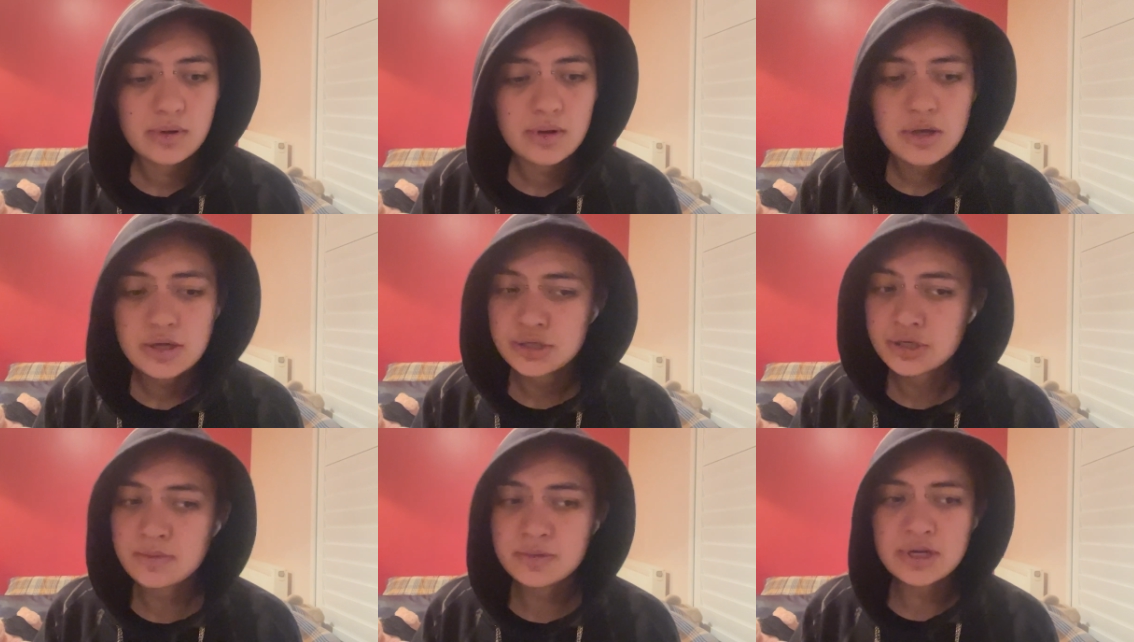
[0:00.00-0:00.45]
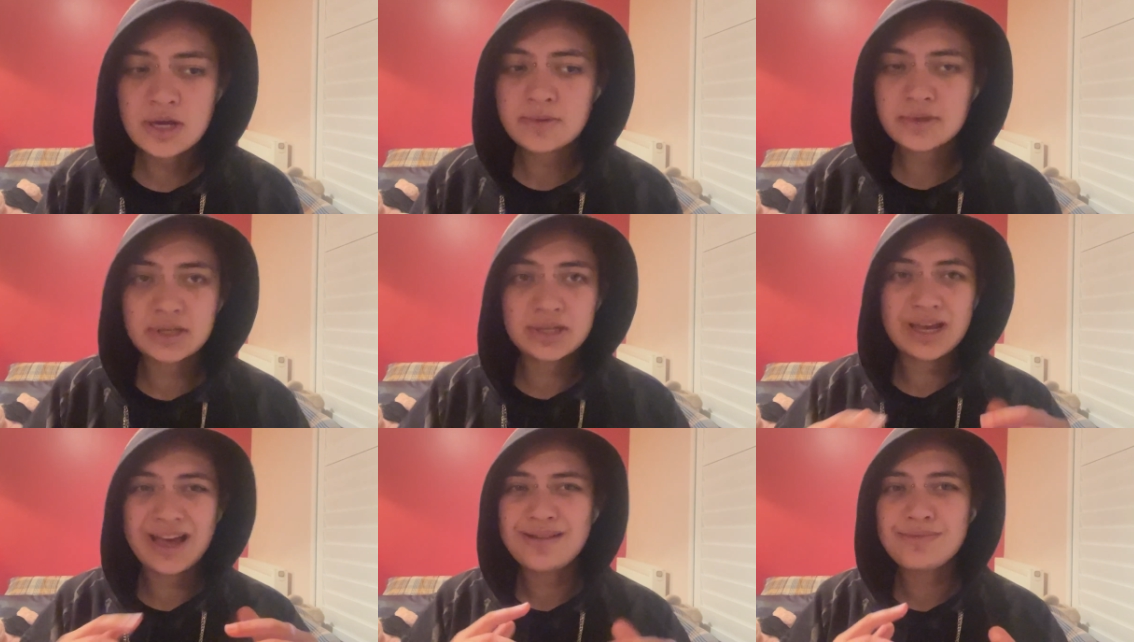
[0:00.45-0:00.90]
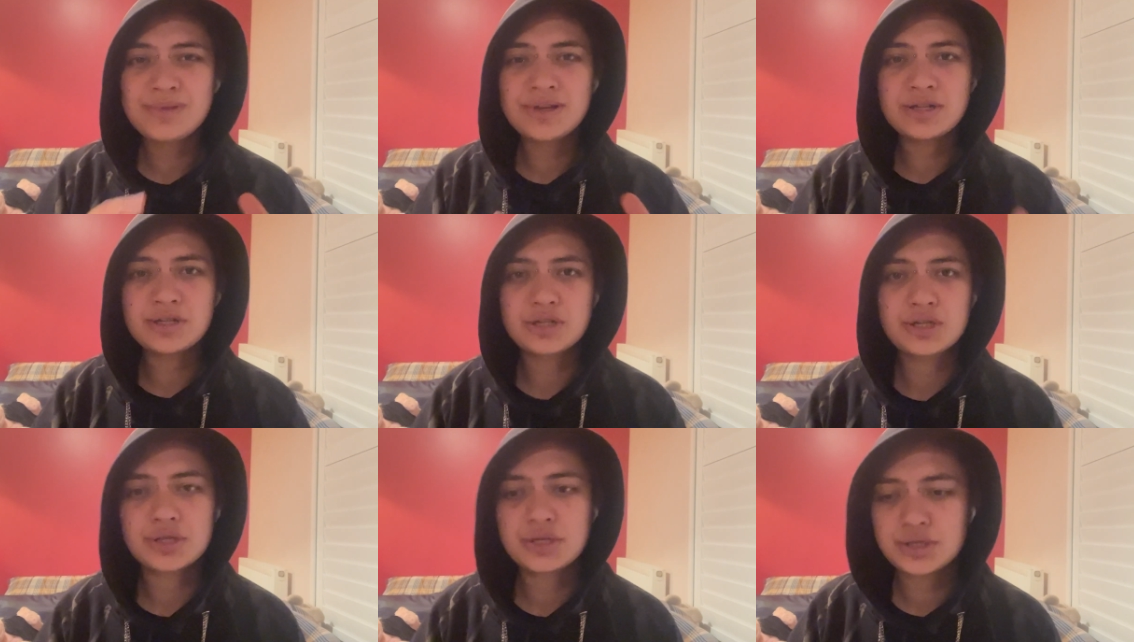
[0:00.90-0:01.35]
Sometimes it can be
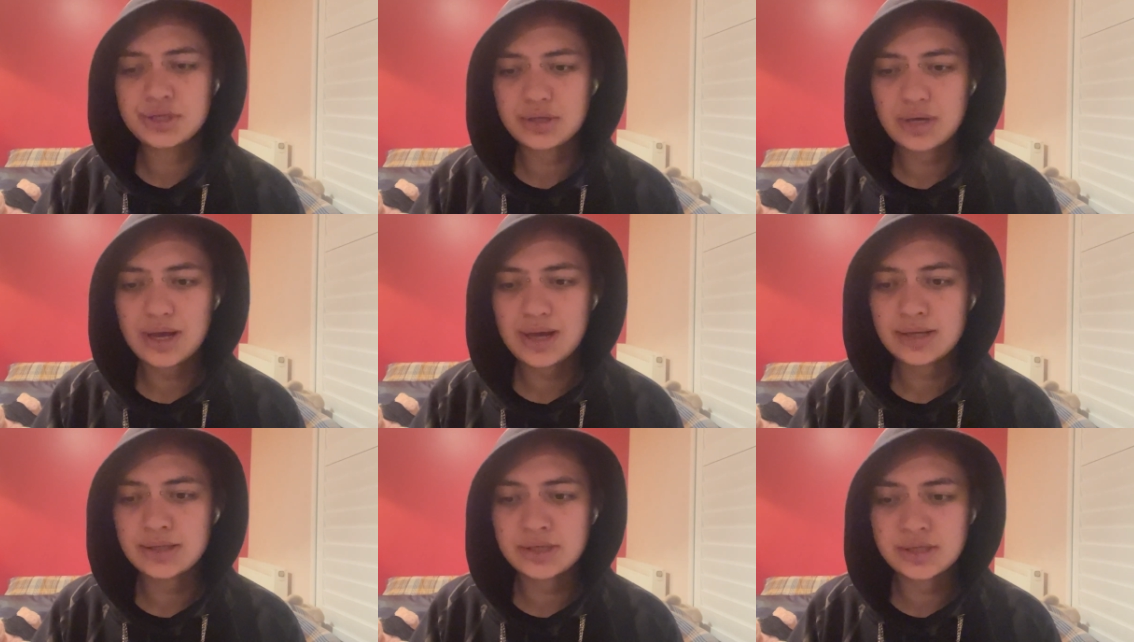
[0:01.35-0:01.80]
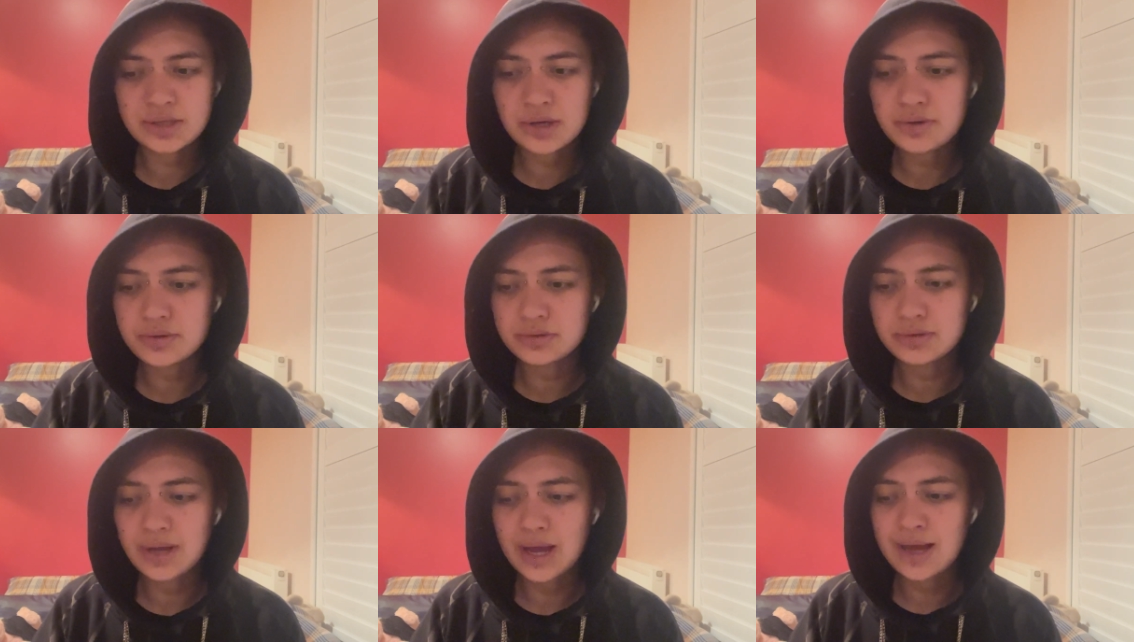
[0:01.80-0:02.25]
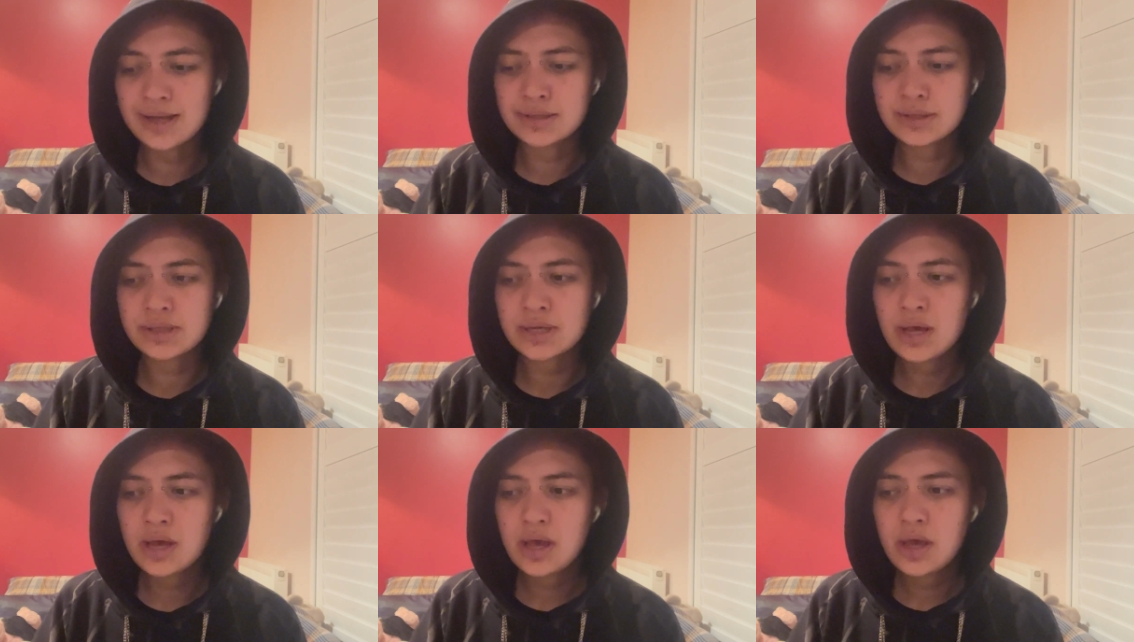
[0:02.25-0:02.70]
as just as subtle as